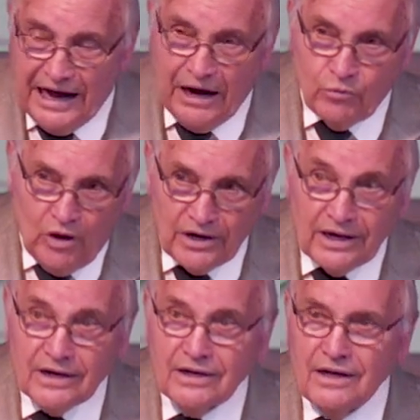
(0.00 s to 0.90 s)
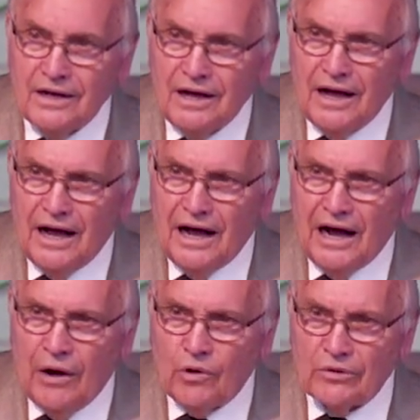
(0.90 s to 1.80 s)
I want a,
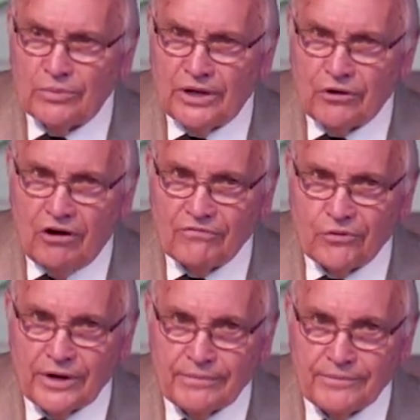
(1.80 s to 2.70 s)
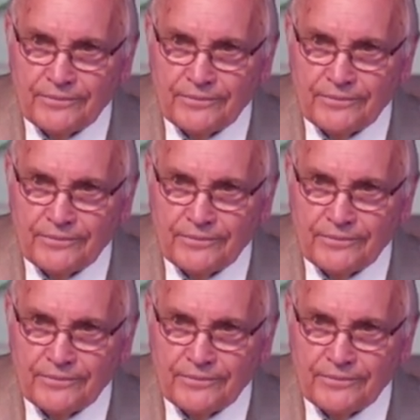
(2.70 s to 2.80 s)
I want a blood offering.